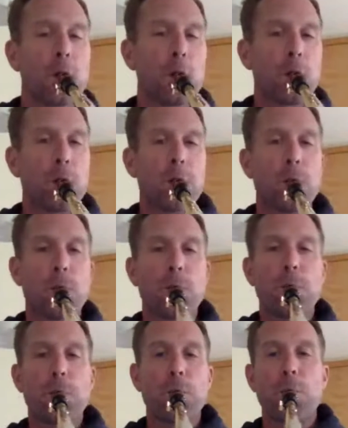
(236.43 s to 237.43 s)

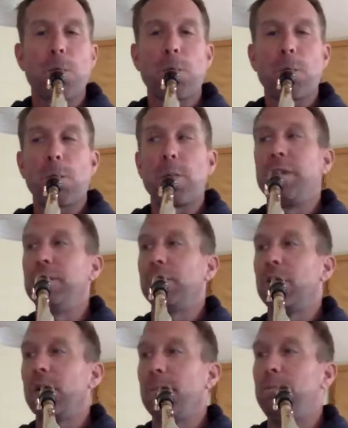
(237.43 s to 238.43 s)
Then you
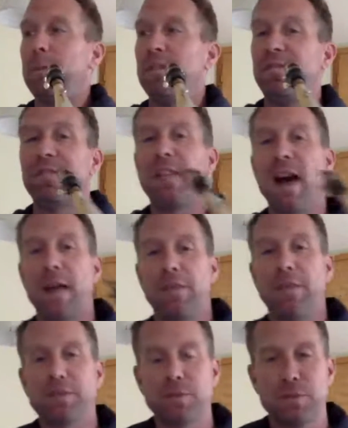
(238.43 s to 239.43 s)
go to B flat.
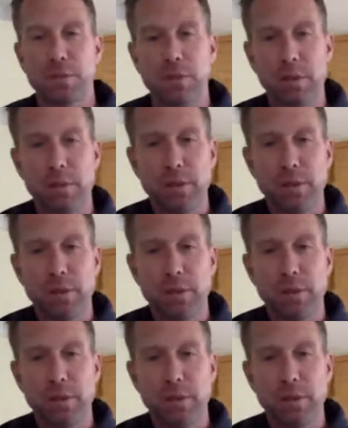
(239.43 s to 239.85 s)
This one's a little bit